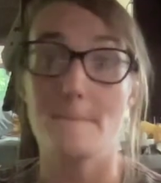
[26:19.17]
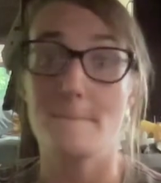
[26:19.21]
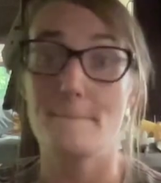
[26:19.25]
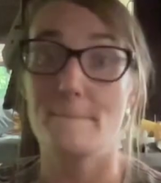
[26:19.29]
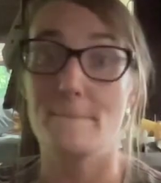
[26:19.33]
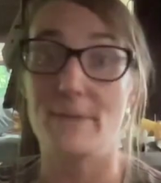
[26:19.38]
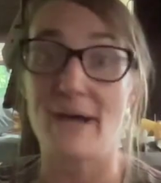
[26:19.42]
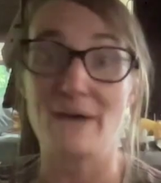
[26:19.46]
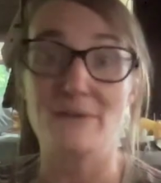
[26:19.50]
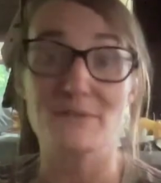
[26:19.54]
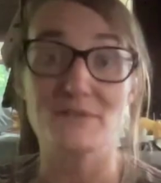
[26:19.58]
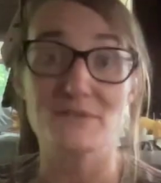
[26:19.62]

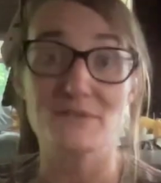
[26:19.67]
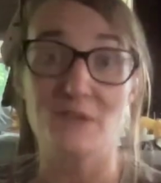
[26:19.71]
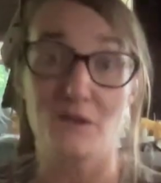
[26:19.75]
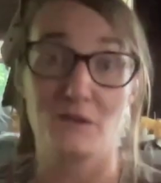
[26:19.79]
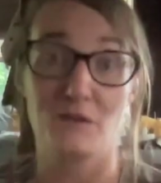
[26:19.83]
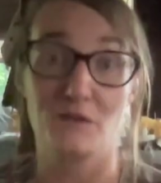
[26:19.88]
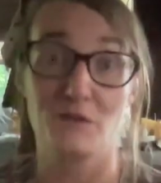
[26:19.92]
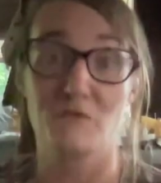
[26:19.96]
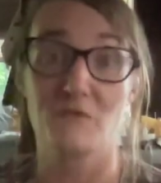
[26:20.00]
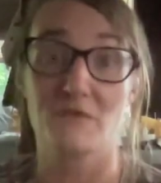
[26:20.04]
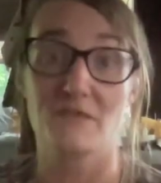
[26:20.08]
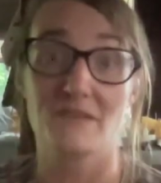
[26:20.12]
bounced all
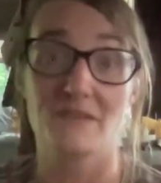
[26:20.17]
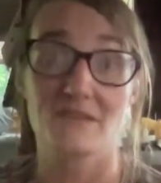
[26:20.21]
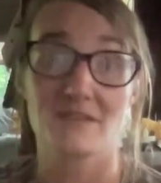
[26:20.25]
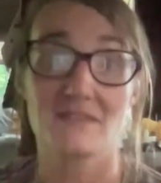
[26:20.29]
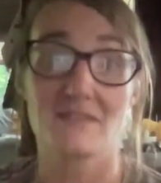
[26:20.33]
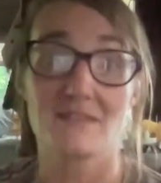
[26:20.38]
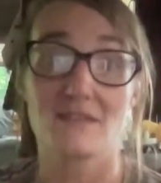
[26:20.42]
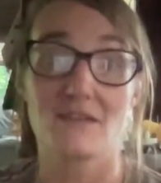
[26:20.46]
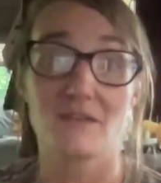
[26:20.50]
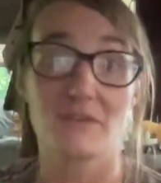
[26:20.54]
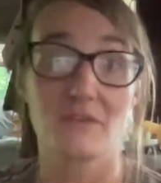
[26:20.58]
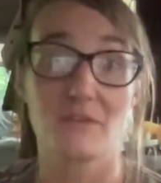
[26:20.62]
over
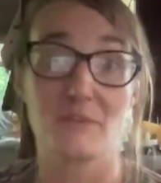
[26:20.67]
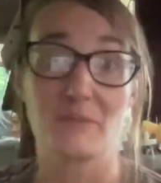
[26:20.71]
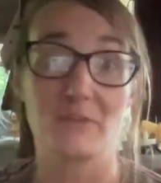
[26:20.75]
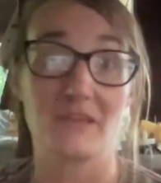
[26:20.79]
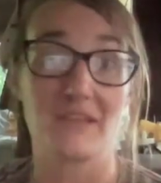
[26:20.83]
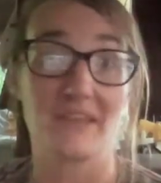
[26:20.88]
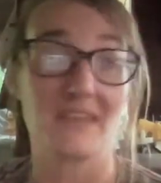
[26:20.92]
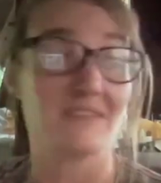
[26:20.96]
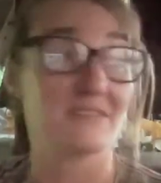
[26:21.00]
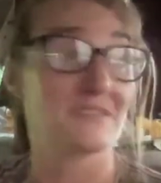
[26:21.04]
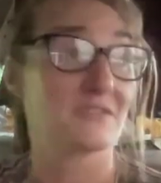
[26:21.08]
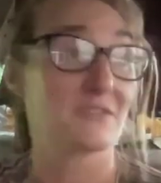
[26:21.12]
the
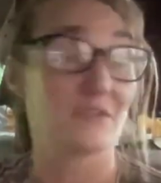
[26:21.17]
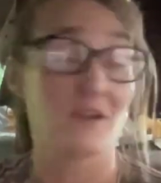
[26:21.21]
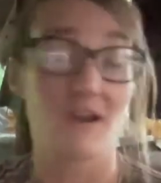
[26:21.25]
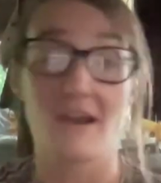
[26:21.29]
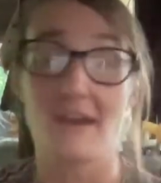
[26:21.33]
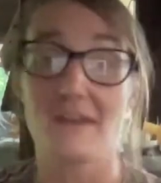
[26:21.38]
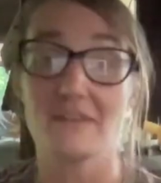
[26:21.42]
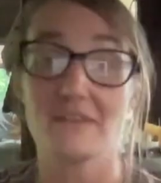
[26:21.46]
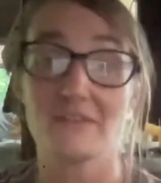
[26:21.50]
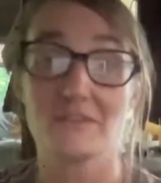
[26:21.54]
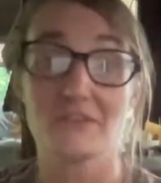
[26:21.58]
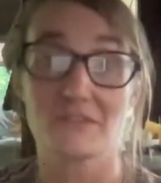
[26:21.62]
place,
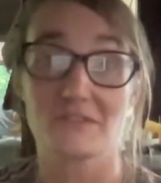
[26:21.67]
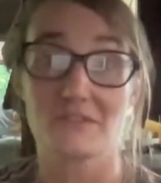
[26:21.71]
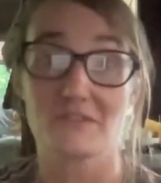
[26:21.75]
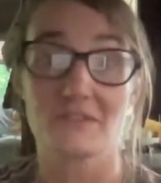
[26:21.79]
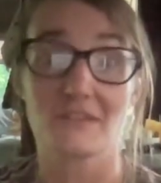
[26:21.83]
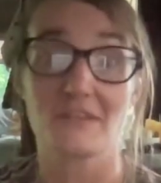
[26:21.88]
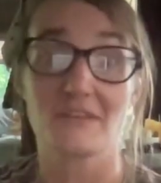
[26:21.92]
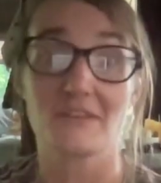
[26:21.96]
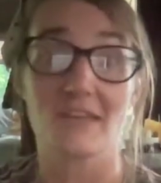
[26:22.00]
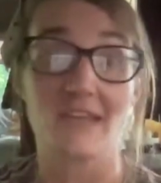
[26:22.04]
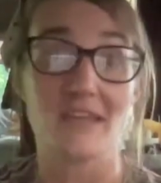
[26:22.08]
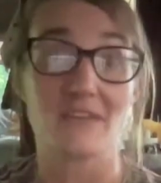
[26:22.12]
trying just
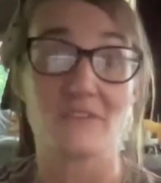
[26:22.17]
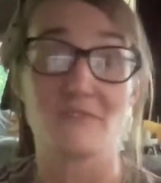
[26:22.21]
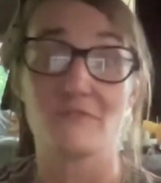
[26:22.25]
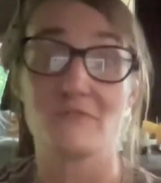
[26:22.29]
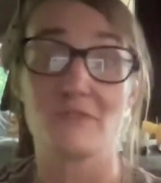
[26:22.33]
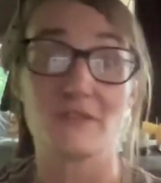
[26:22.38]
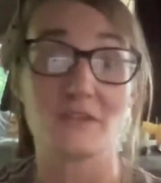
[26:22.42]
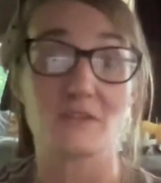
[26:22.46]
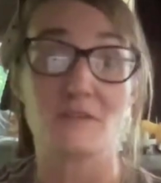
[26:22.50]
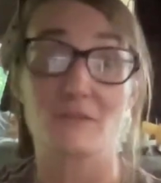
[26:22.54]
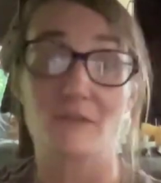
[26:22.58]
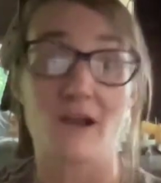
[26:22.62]
to like
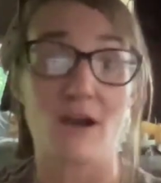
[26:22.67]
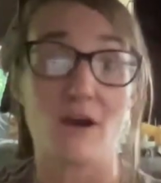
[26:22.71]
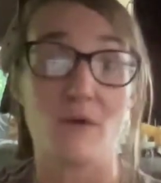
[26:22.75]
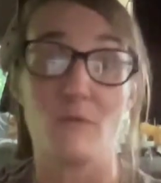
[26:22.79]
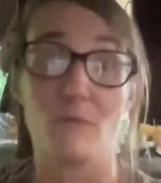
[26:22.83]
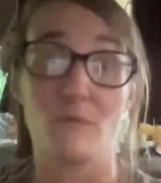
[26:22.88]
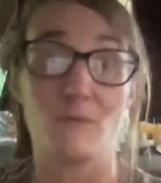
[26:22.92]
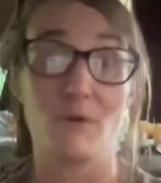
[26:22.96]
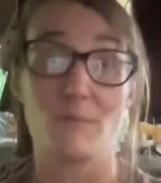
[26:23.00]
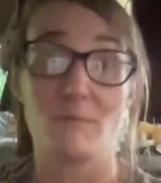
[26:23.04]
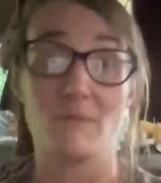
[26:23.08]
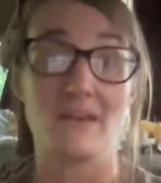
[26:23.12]
figure out
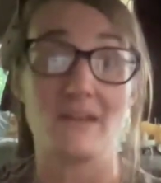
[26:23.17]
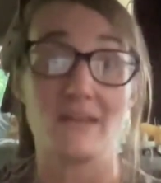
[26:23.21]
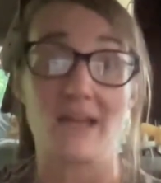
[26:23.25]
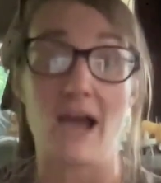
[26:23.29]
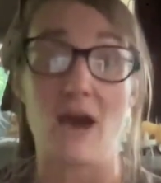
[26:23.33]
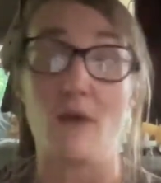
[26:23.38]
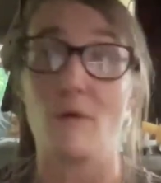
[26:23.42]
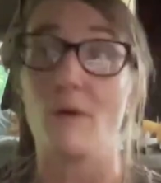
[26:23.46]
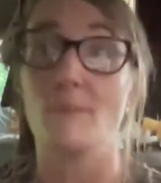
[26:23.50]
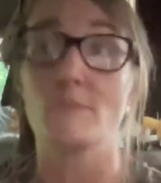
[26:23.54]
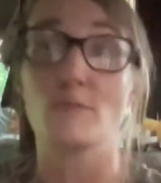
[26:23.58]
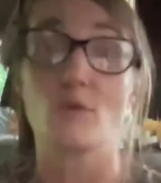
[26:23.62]

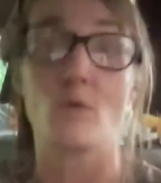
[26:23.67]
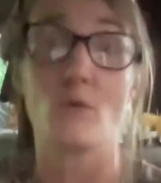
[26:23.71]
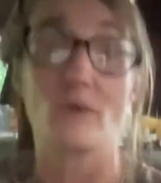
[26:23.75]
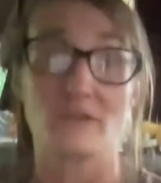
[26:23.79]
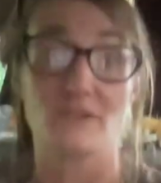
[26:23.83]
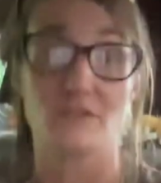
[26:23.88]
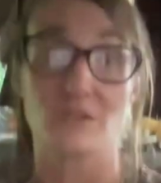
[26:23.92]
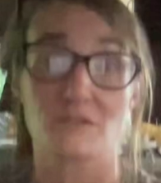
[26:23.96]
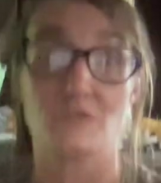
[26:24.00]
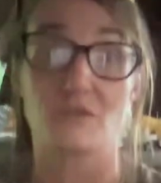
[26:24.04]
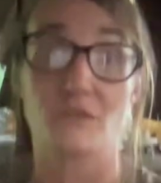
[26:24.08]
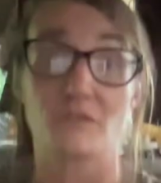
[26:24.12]
how I'm going
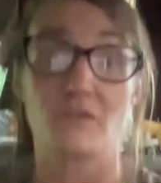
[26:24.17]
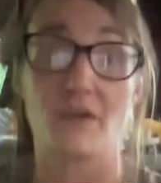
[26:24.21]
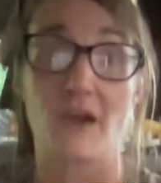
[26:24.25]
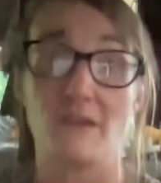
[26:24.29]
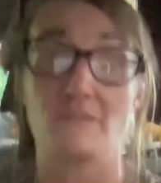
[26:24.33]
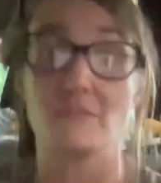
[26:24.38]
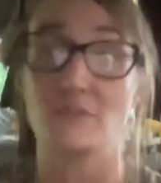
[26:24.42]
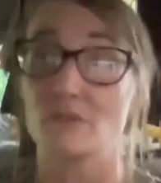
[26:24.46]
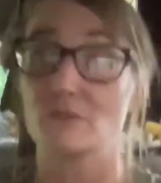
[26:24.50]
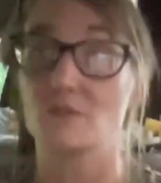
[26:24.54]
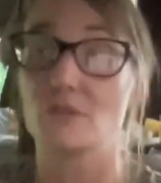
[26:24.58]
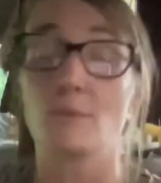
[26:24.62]
to
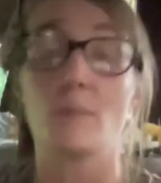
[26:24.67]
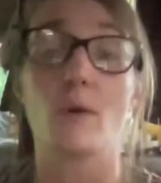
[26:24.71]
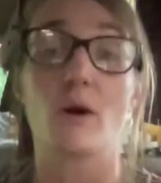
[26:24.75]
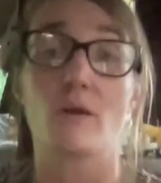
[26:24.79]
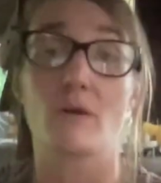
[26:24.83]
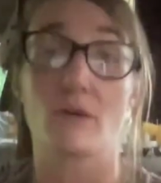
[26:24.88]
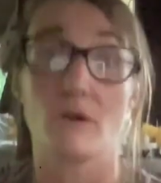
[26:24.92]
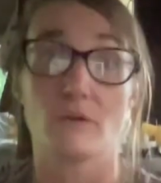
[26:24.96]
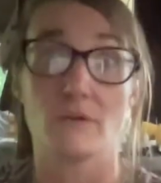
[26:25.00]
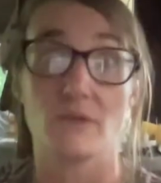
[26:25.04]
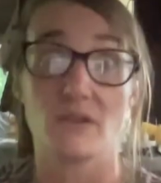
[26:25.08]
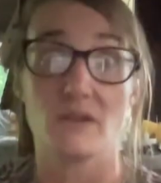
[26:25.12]
survive till
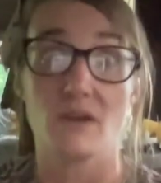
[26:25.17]
tomorrow,